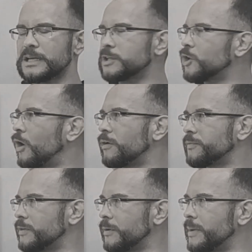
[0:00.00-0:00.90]
got the
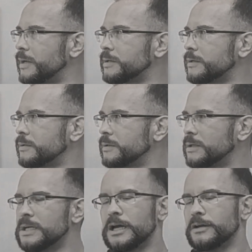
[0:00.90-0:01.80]
coffee they're
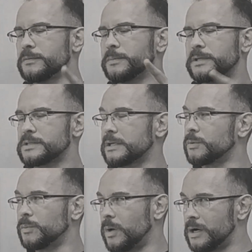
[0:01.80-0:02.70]
making, everybody's got
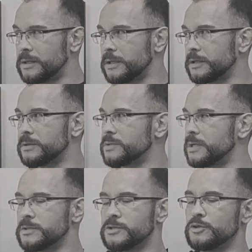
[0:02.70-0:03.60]
the wine, like you
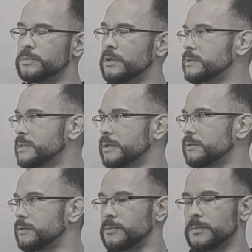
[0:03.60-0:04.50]
said. Snoop Dogg's
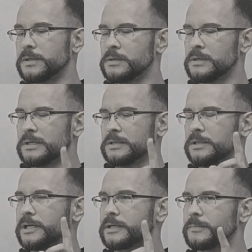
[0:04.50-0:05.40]
killing on the wine. Yeah.
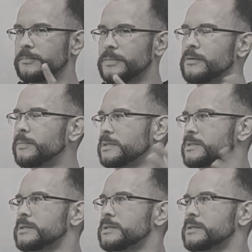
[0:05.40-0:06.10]
Like everybody's